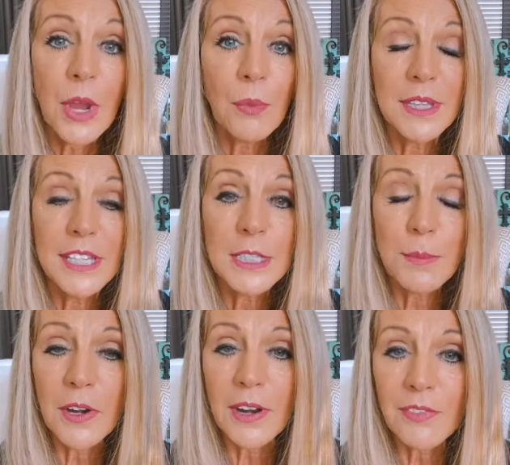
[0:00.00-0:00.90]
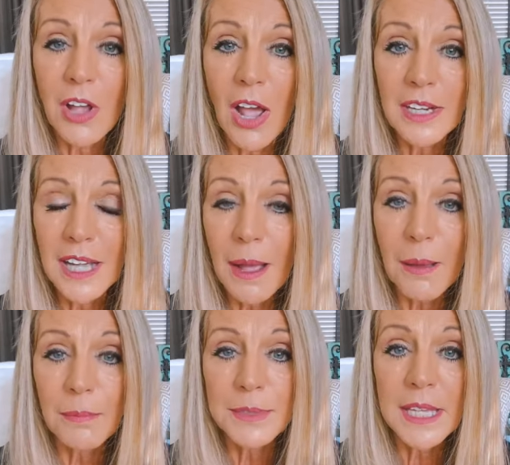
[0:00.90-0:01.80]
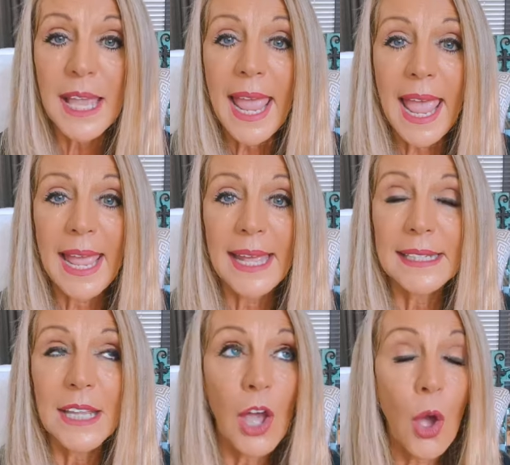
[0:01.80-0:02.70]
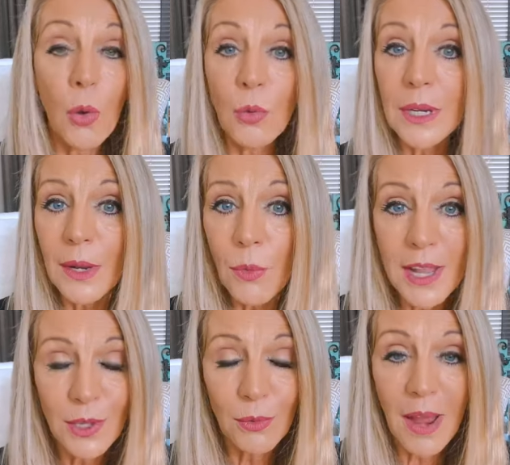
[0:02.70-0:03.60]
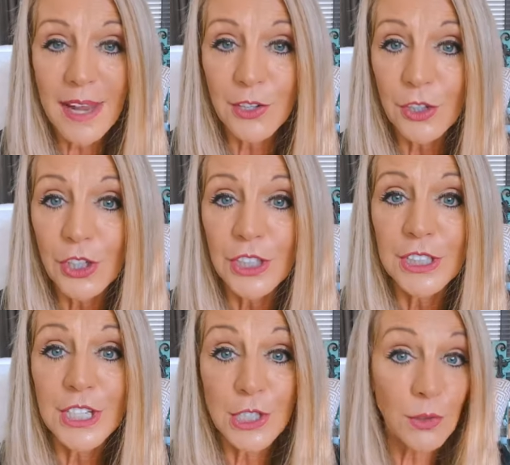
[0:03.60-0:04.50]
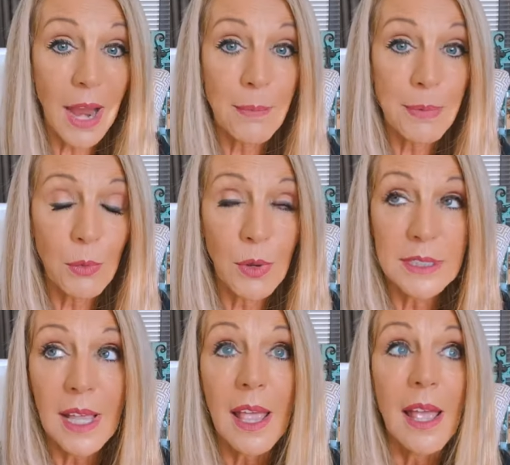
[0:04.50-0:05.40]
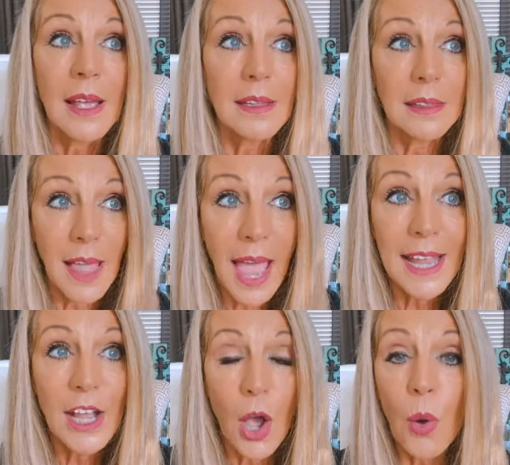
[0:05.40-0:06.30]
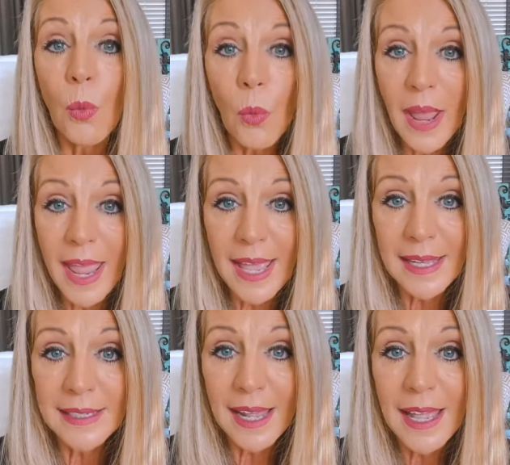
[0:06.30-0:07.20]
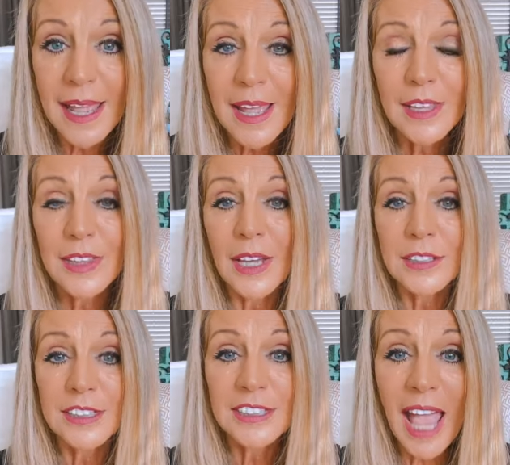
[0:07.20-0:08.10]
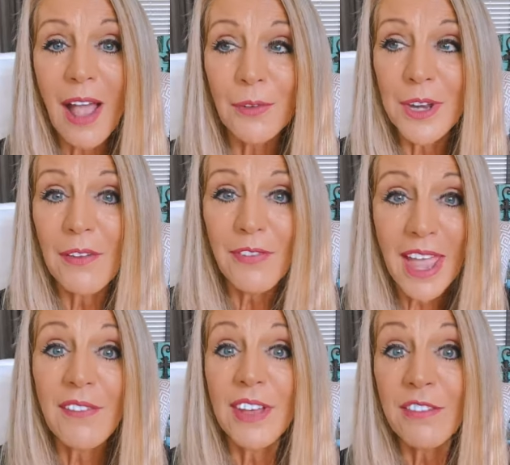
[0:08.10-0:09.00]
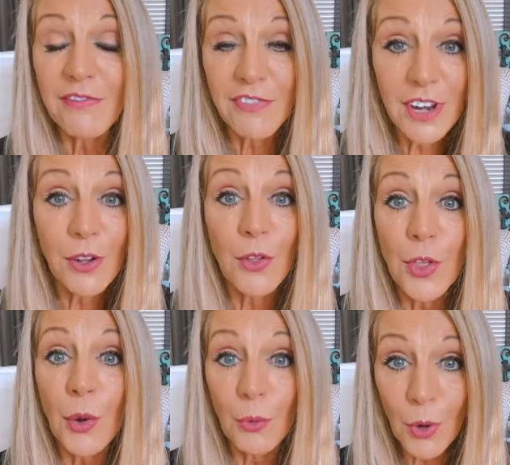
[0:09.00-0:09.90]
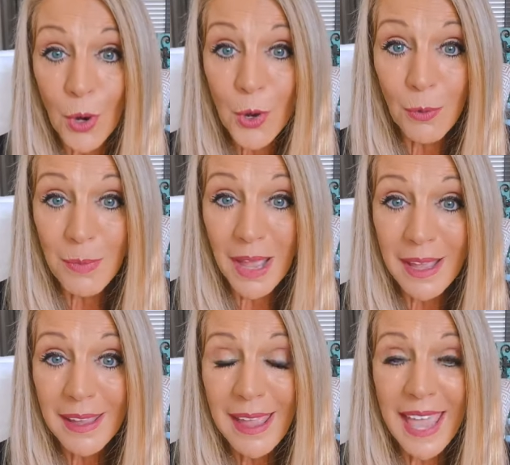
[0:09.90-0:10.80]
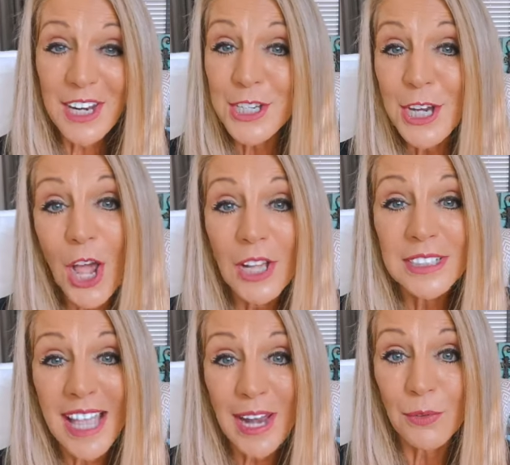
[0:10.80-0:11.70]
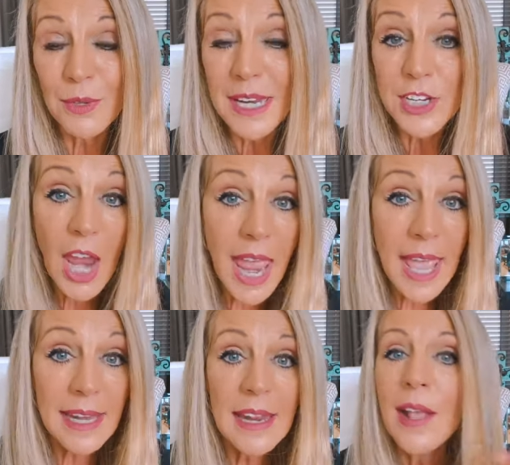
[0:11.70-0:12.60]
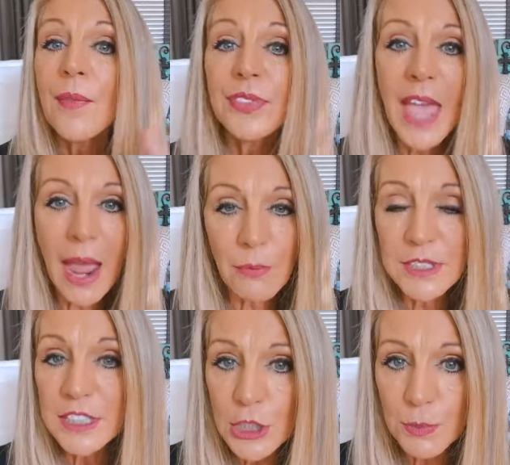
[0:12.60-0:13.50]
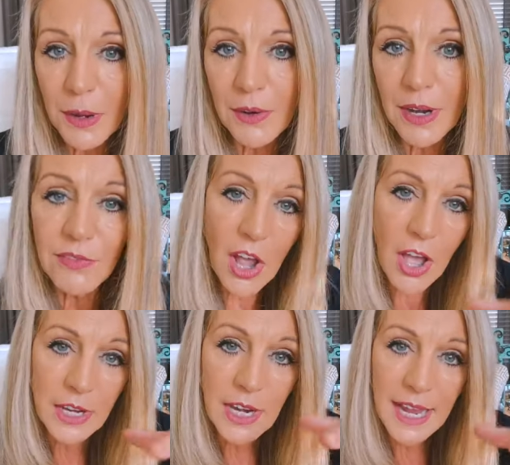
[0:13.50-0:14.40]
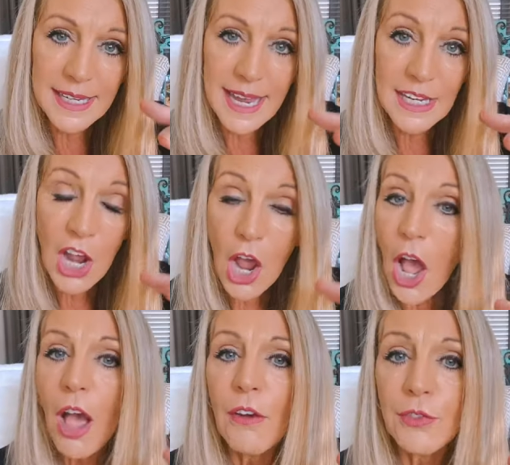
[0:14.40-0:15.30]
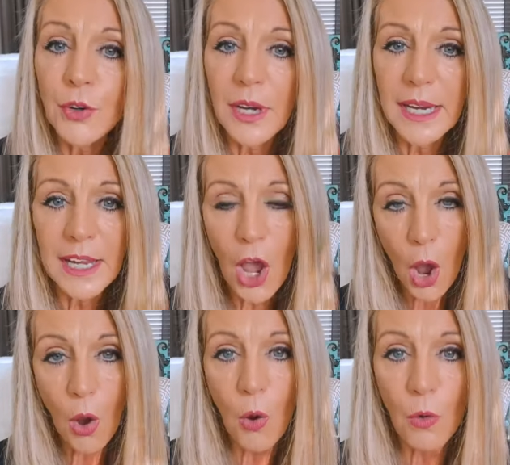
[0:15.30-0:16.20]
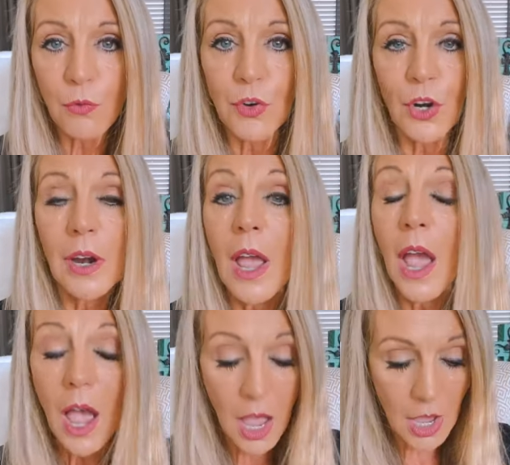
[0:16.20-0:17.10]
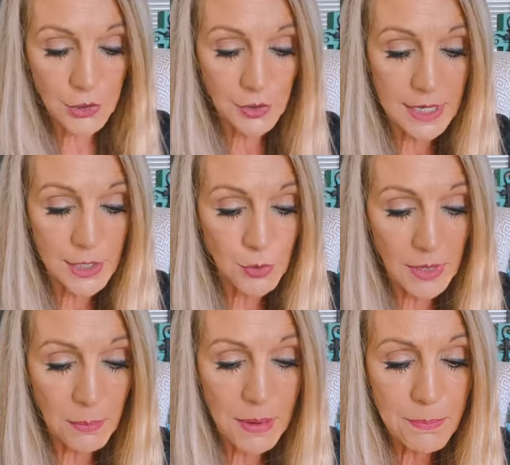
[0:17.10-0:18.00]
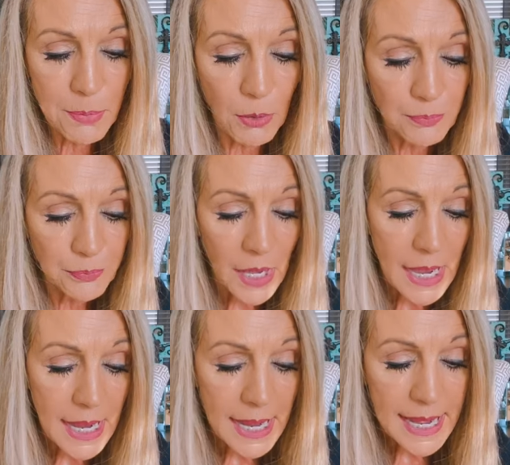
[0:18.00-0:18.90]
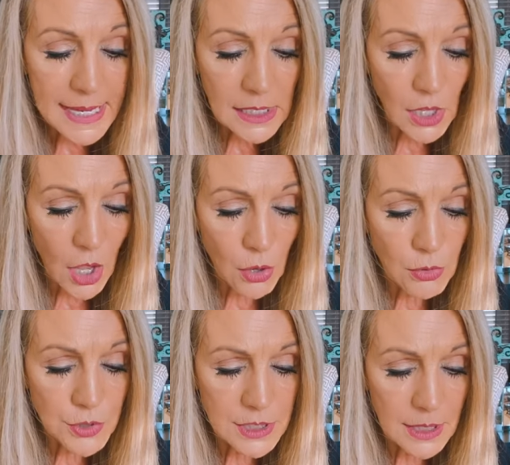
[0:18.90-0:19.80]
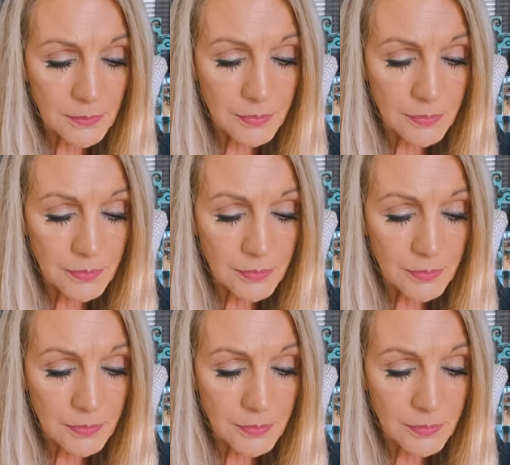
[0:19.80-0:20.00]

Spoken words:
When the Spirit of God comes, and the only way the writer could describe it was like a wind, the sound of heaven filled the room, and a tongue sat on each head. That was the Spirit of God, again, hovering over 120 people. God